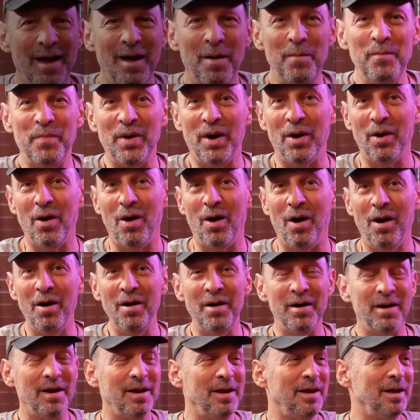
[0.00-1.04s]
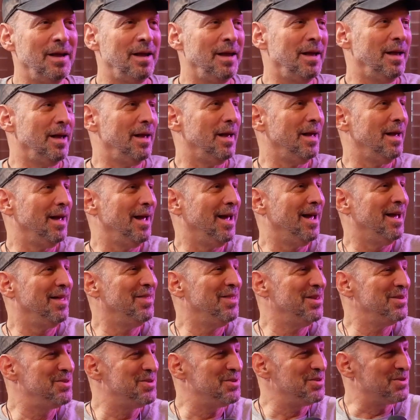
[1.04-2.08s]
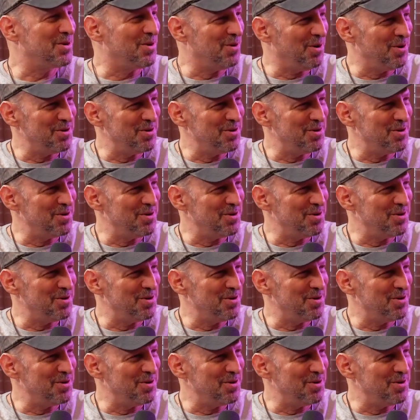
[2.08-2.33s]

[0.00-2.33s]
Hi, I'm Bearheart, and this is